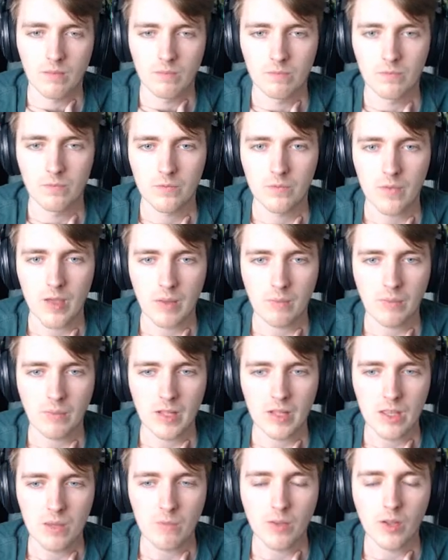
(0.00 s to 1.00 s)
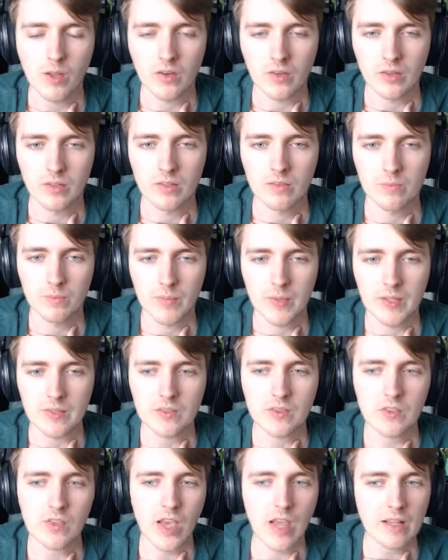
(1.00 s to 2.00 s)
Fair play, he blocked. There's a
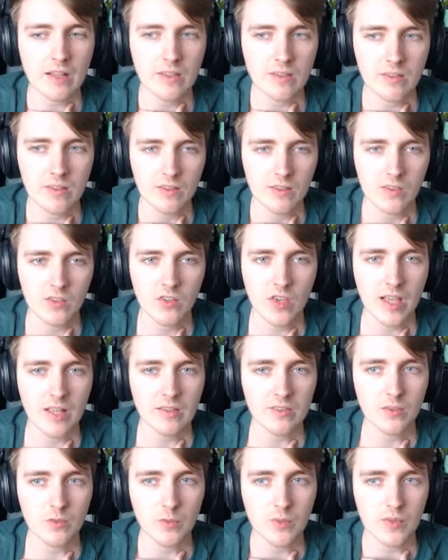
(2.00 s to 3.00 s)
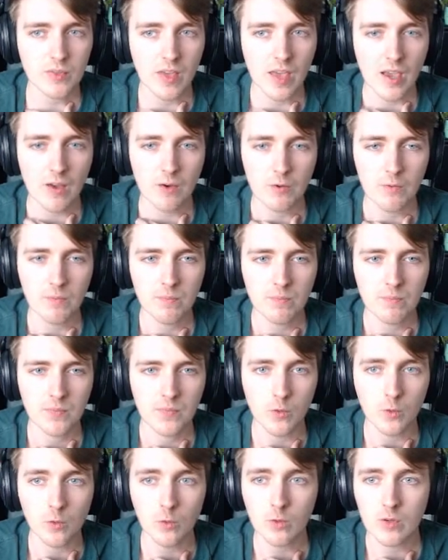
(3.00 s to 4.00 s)
chance that we scare him.
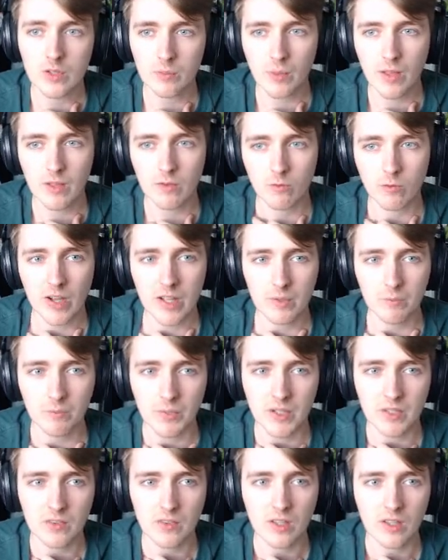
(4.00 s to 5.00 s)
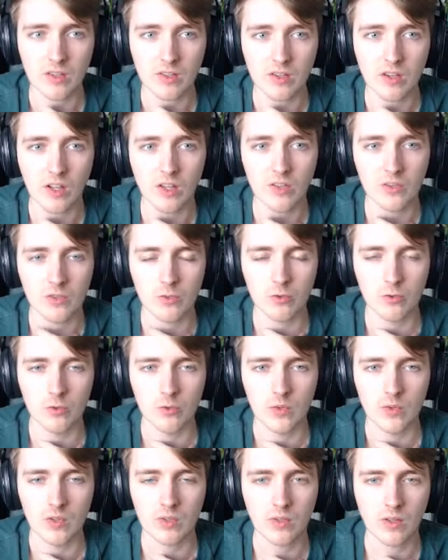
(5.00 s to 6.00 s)
Oh, he's playing red, but he's getting color
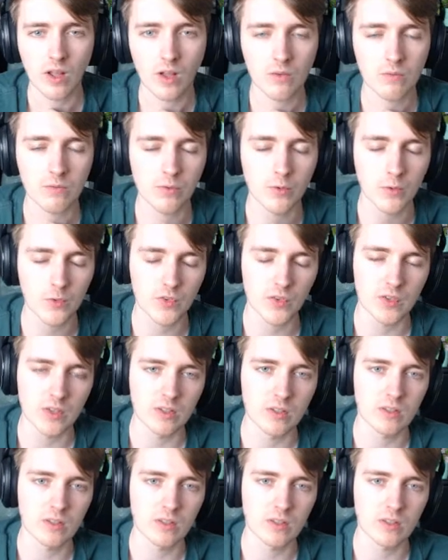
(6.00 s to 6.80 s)
screwed. Unfortunate.